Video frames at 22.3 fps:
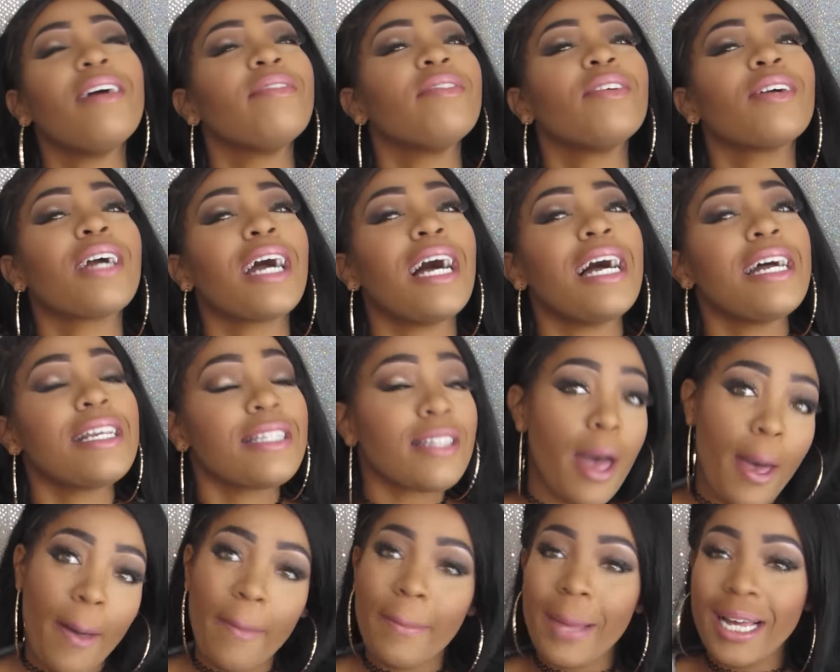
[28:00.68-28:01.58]
love you guys
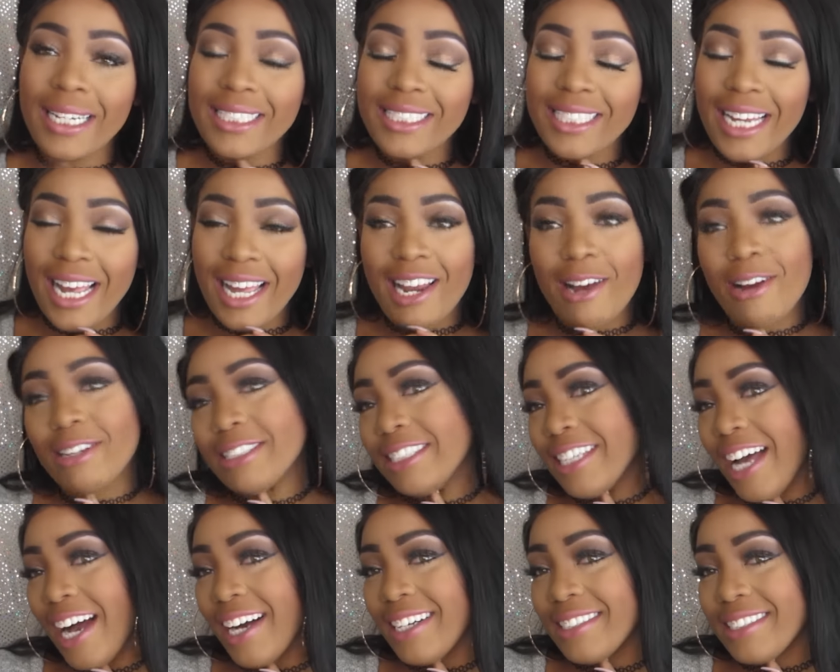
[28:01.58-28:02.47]
much, and I'll
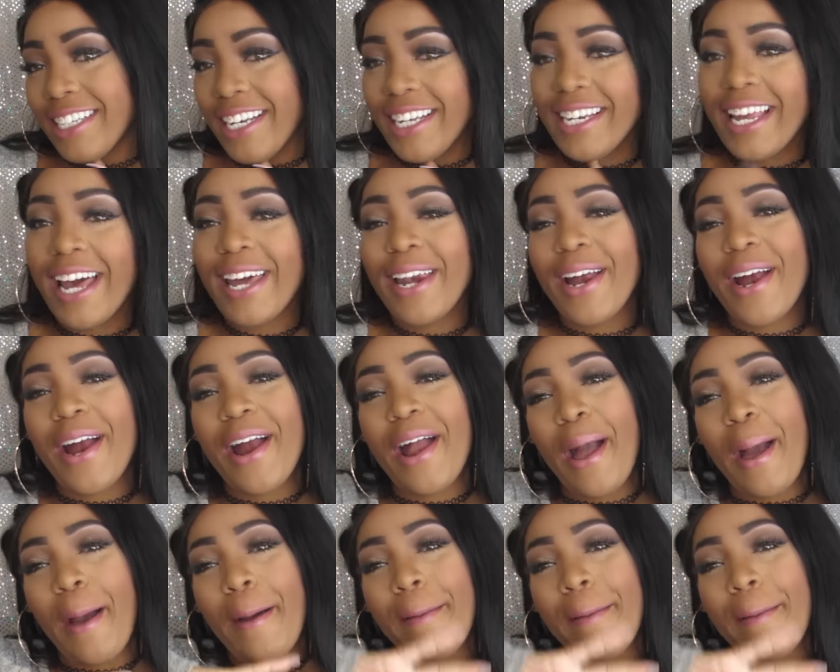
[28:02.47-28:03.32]
talk to you later.